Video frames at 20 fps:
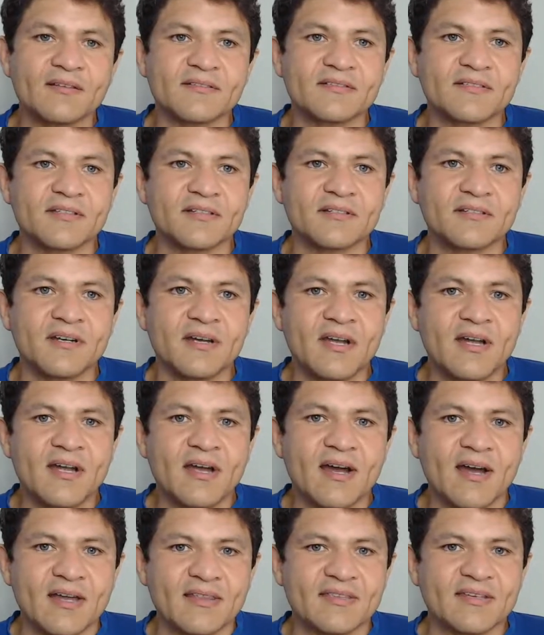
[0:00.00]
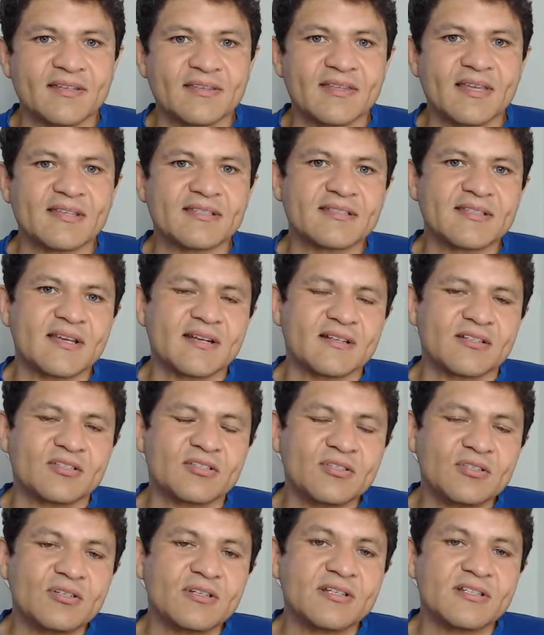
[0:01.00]
So I think they set a
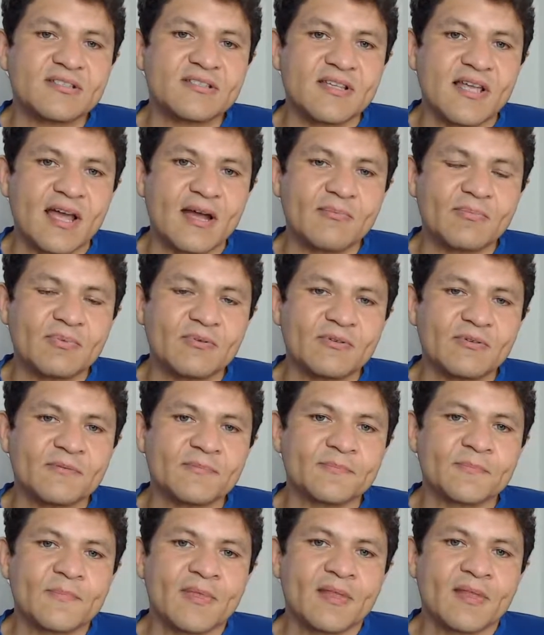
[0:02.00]
good example